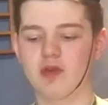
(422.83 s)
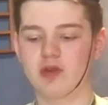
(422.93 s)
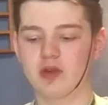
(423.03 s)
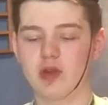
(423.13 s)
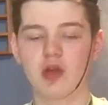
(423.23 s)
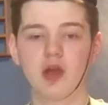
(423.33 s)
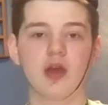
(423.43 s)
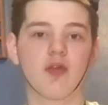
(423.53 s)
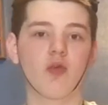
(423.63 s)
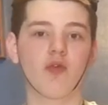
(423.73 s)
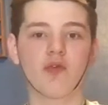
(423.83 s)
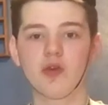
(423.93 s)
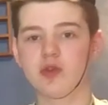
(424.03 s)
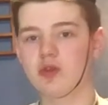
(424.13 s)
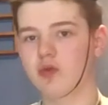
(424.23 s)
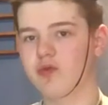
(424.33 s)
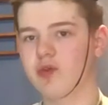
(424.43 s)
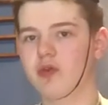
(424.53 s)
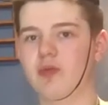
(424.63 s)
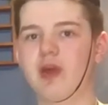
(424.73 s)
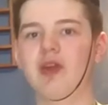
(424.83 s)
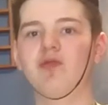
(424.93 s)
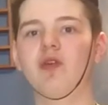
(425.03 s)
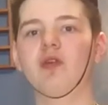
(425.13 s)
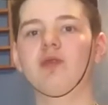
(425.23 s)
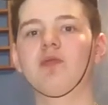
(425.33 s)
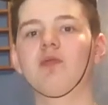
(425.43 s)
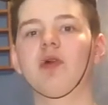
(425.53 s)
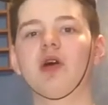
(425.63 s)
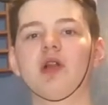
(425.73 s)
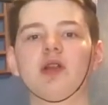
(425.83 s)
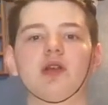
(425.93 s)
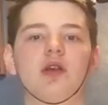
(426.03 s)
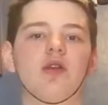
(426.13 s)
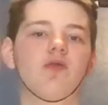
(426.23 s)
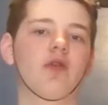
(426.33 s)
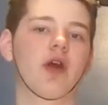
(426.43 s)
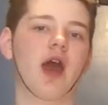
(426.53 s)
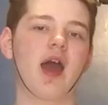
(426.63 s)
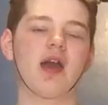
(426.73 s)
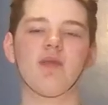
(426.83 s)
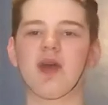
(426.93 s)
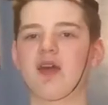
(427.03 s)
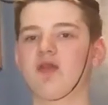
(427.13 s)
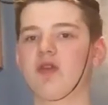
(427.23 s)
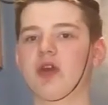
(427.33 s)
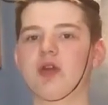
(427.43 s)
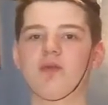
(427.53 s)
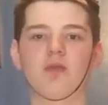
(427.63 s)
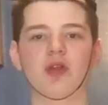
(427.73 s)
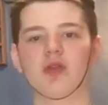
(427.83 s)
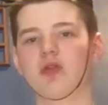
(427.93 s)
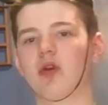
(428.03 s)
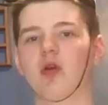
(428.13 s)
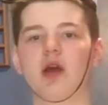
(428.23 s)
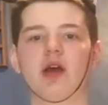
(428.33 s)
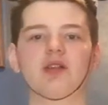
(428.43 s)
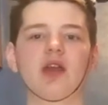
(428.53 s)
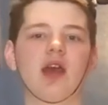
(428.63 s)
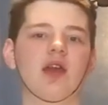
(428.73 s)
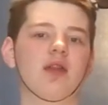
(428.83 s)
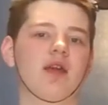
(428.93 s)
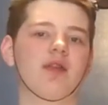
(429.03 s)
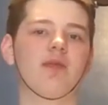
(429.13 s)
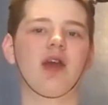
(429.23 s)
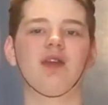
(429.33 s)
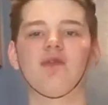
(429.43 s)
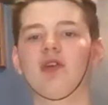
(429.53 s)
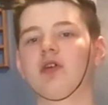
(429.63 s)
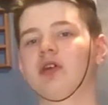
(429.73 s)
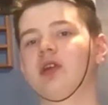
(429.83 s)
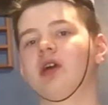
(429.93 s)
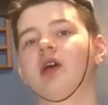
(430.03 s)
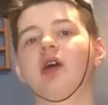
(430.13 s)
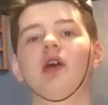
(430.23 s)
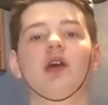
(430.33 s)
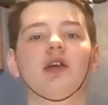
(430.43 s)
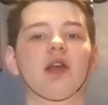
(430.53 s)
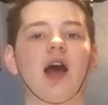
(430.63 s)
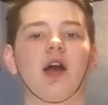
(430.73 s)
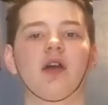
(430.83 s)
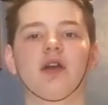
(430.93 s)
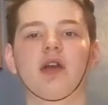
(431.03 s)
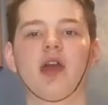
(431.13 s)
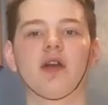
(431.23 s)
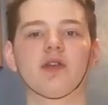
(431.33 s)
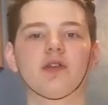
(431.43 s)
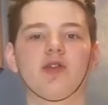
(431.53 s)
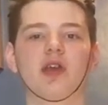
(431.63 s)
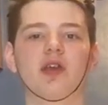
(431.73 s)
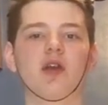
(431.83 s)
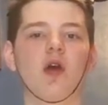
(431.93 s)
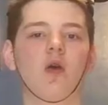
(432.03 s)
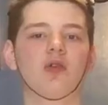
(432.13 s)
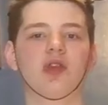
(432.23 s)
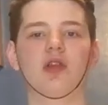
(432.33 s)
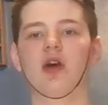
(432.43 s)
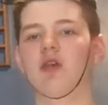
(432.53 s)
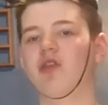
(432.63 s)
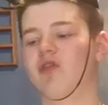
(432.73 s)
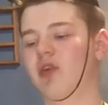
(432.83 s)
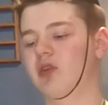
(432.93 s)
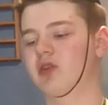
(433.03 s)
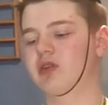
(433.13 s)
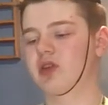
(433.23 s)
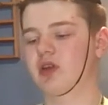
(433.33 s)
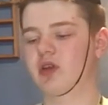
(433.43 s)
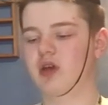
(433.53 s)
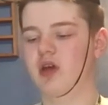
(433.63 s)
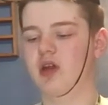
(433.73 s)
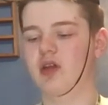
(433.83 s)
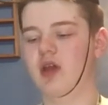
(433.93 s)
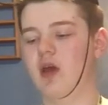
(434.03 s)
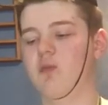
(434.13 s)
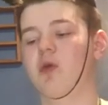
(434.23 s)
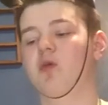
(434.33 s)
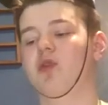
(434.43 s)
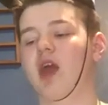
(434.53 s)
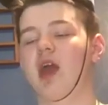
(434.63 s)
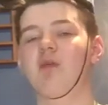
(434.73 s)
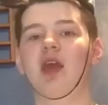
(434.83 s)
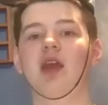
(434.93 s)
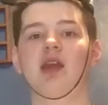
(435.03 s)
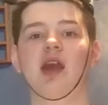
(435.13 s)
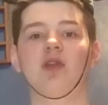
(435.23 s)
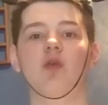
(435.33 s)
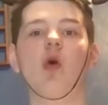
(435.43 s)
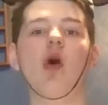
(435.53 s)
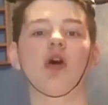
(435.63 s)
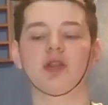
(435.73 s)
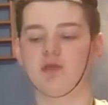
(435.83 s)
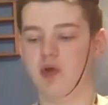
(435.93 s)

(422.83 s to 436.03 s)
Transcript: And they're refusing to reveal the main villain, but for Ant-Man 3, but they're saying that the main villain is hiring characters like Ghost and other villains to hunt down both Ant-Man and the Wasp.